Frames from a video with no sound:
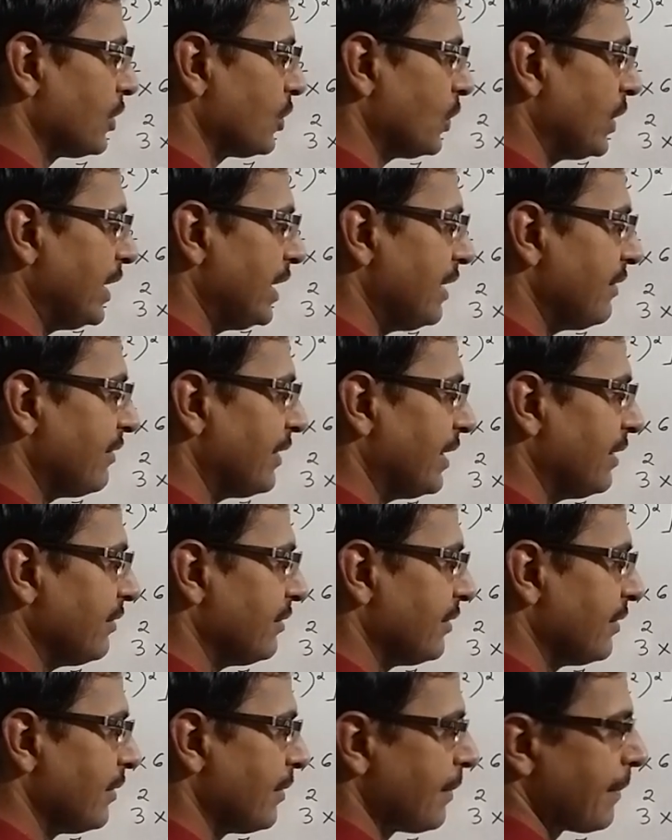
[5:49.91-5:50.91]

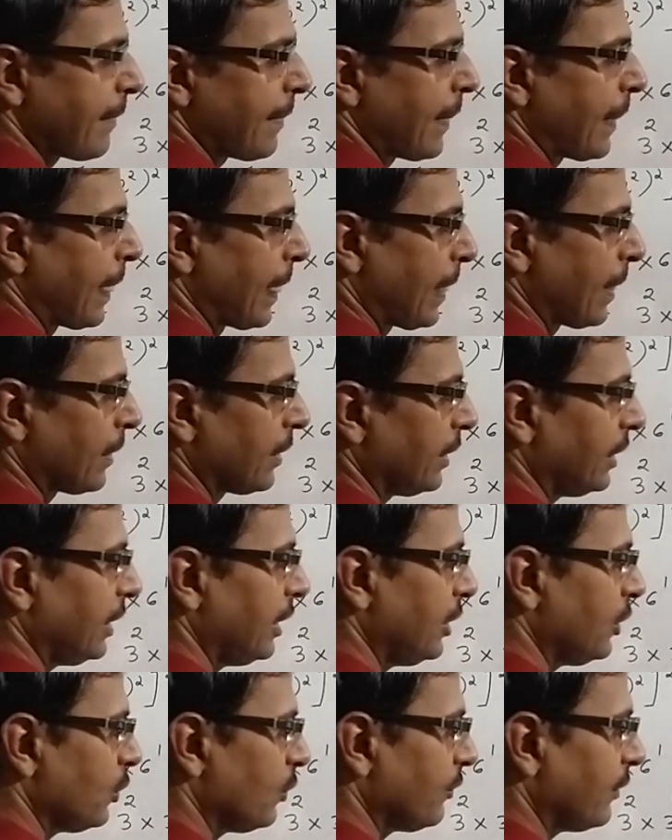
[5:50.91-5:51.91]
25
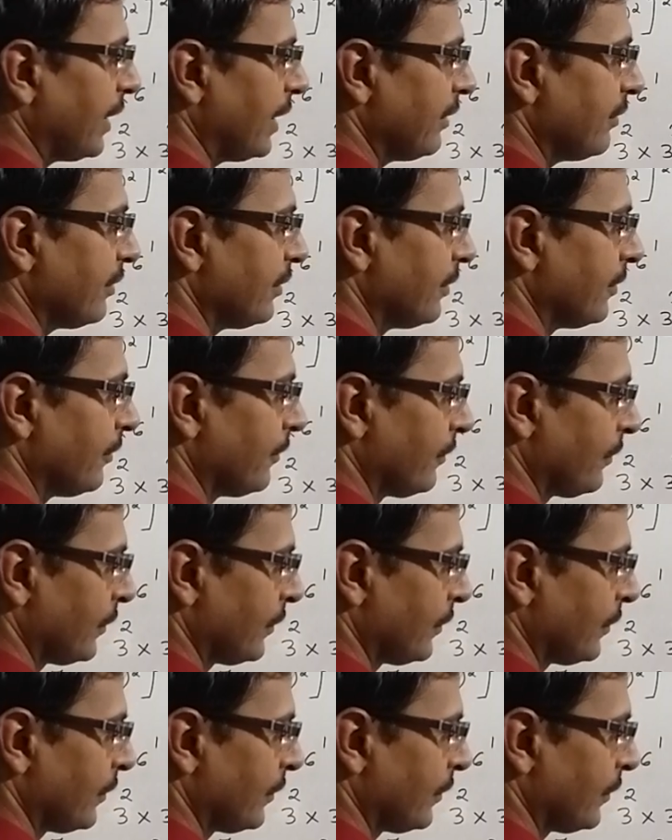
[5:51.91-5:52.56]
into 5.